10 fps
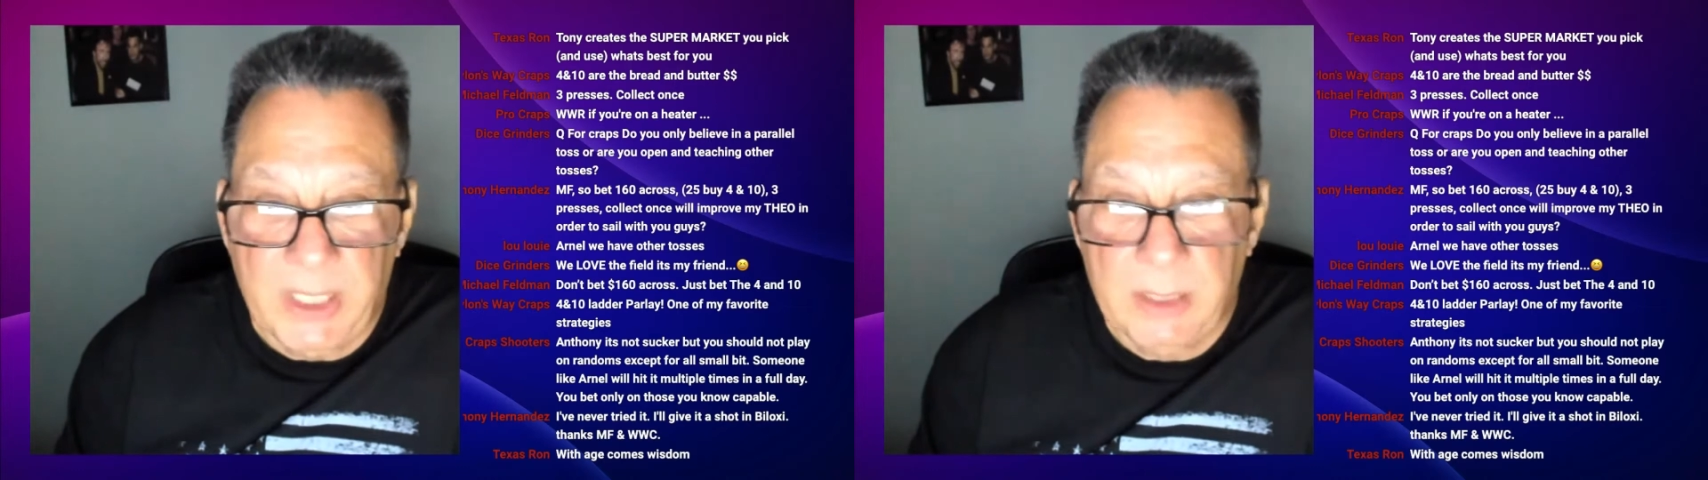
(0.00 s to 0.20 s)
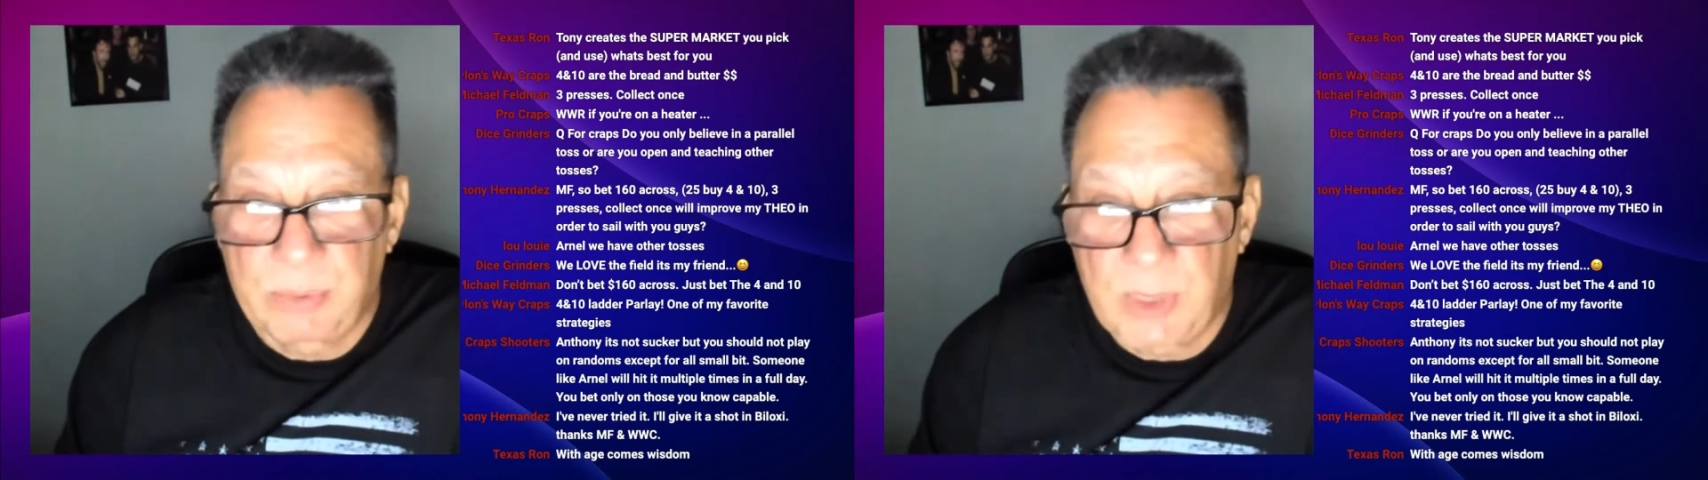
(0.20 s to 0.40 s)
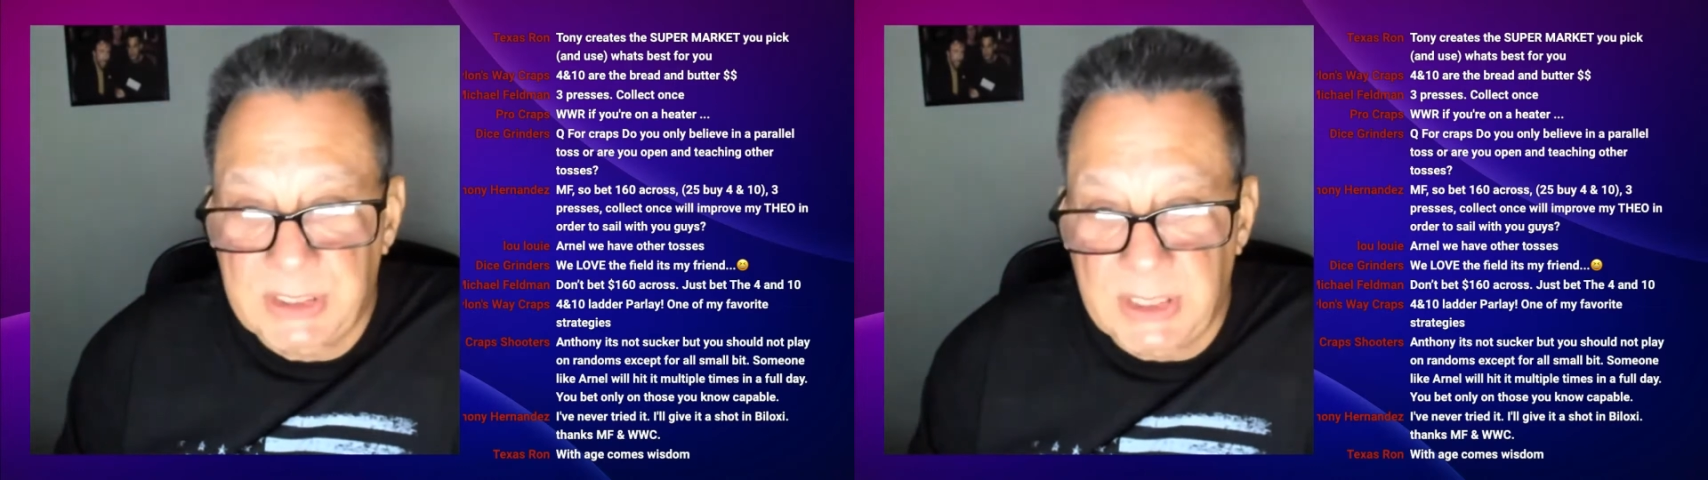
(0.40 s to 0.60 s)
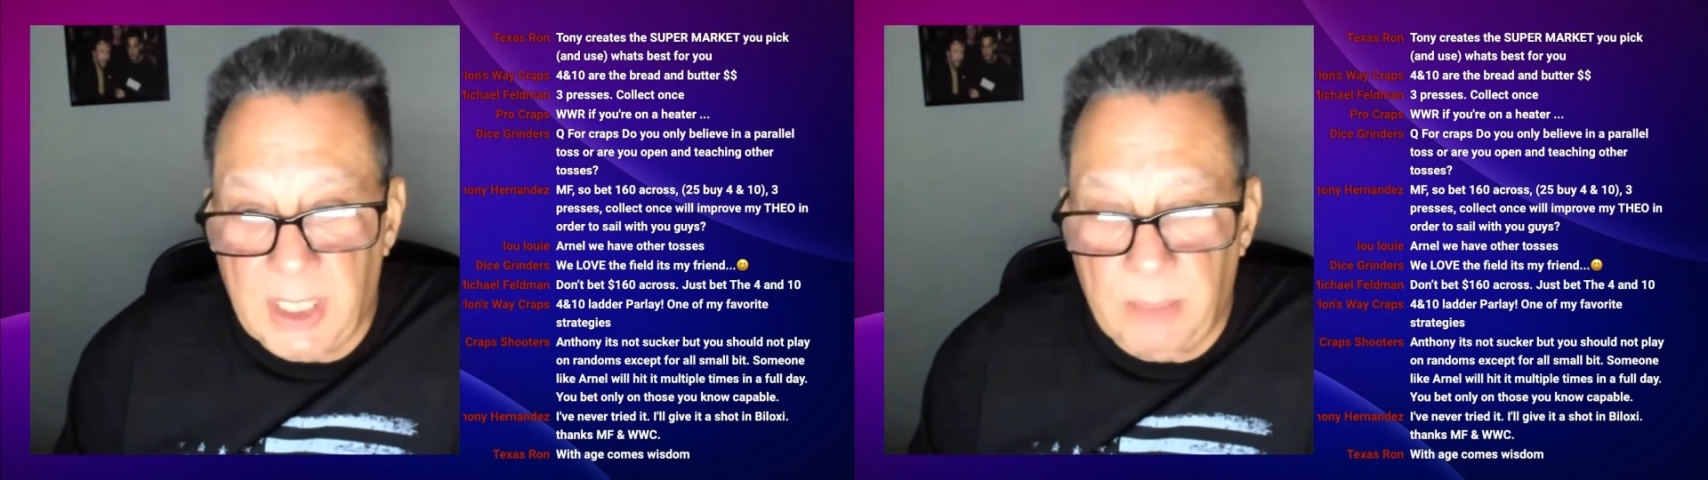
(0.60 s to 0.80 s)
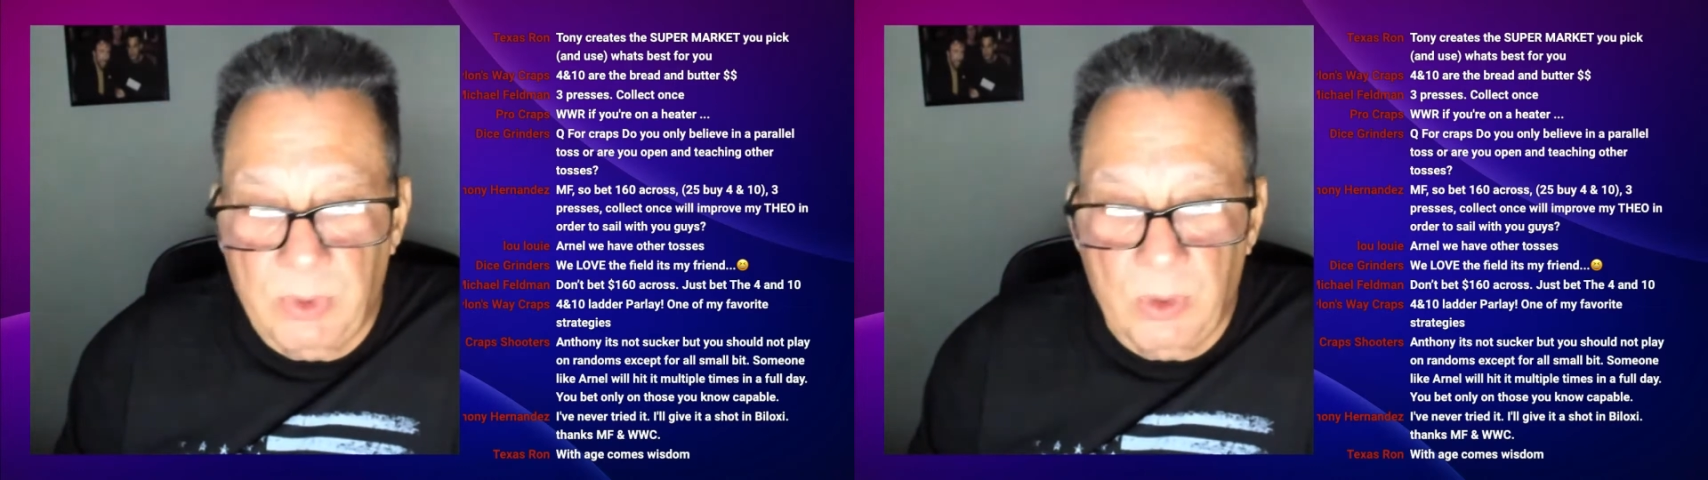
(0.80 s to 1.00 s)
I can press a
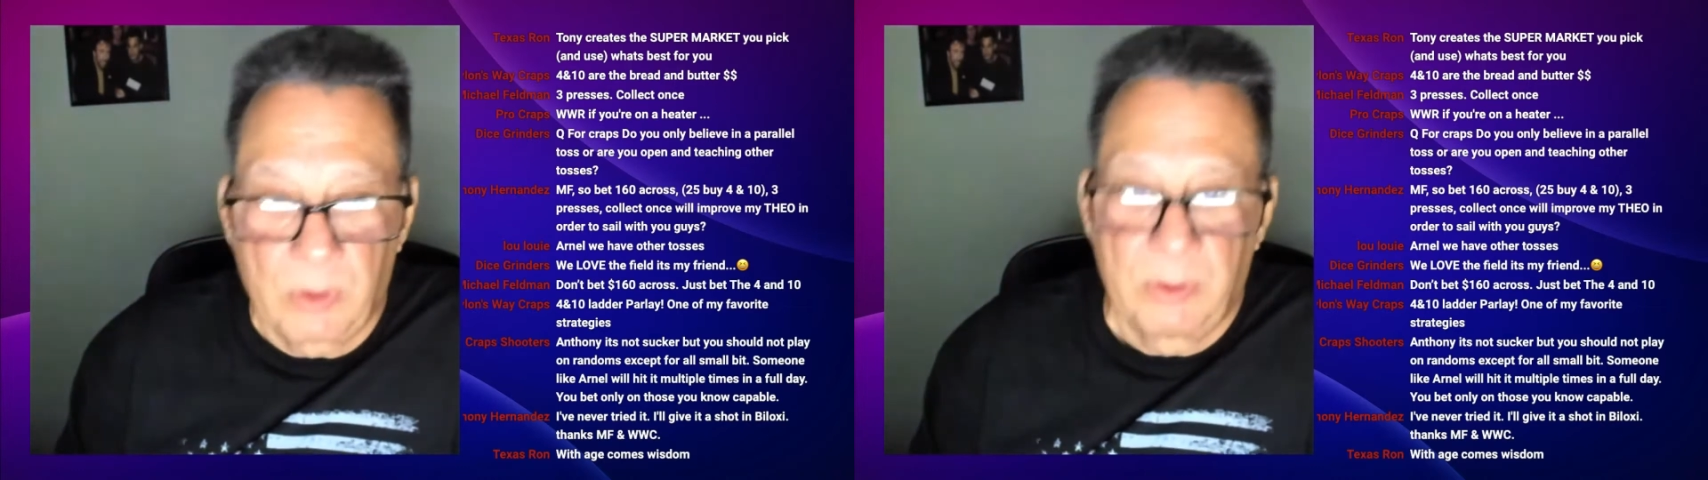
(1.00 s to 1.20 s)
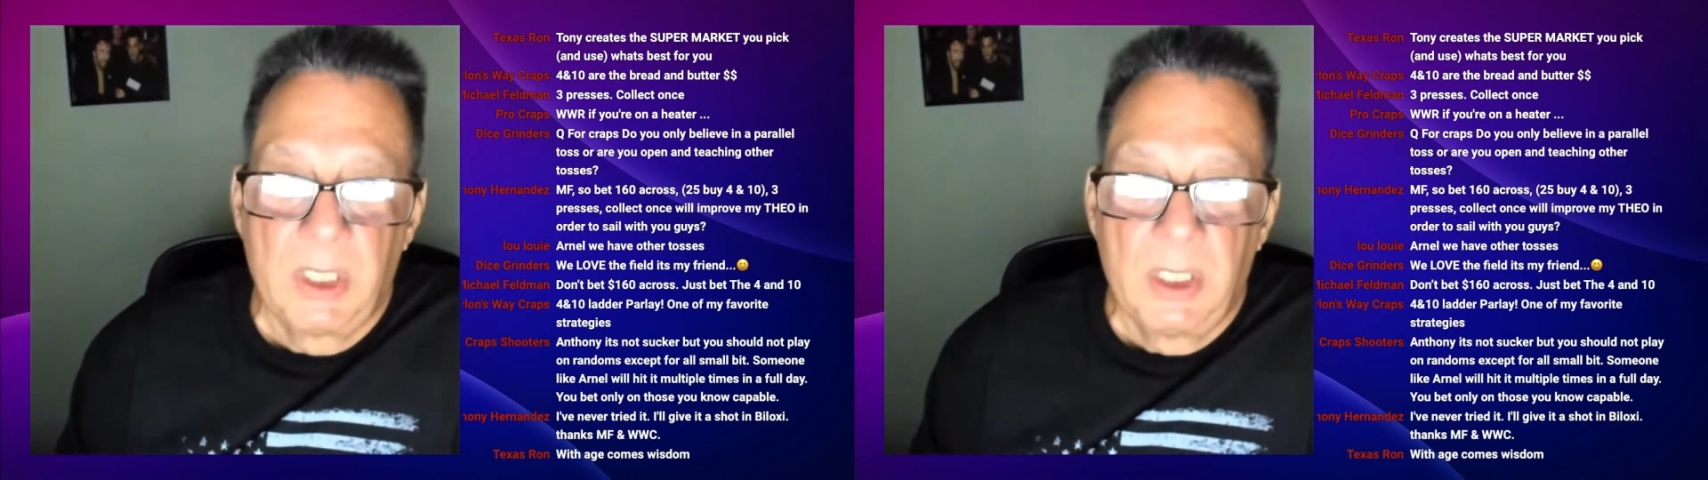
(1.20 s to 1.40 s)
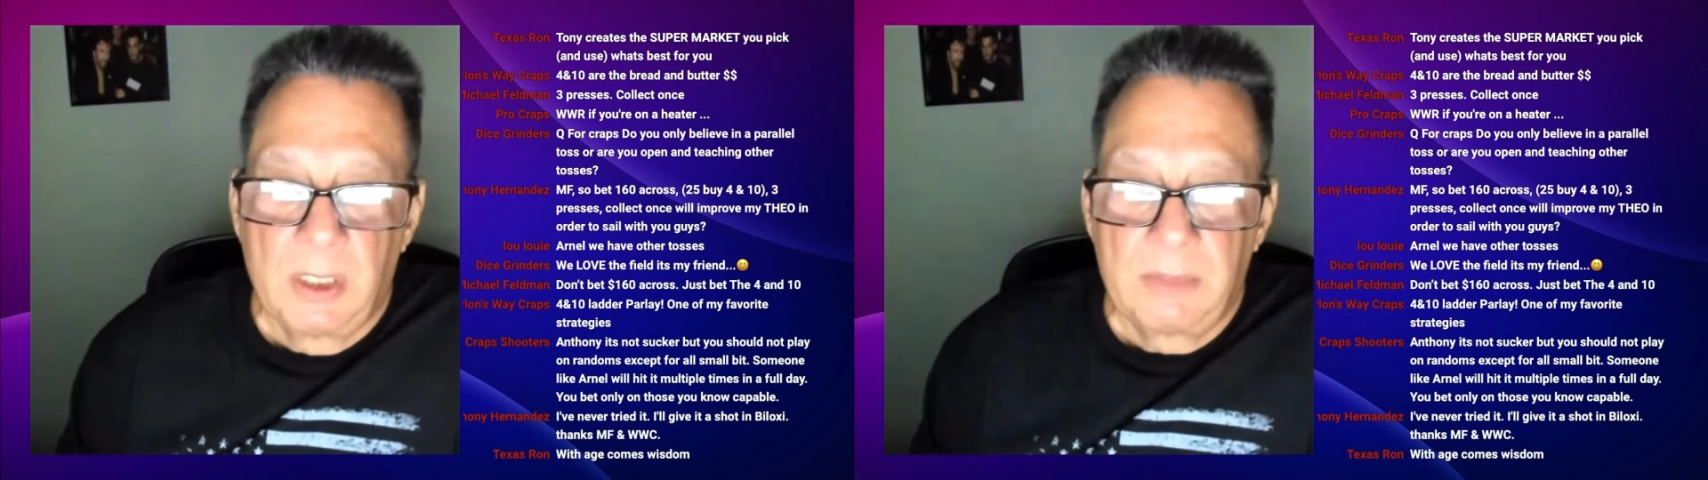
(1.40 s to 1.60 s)
number, or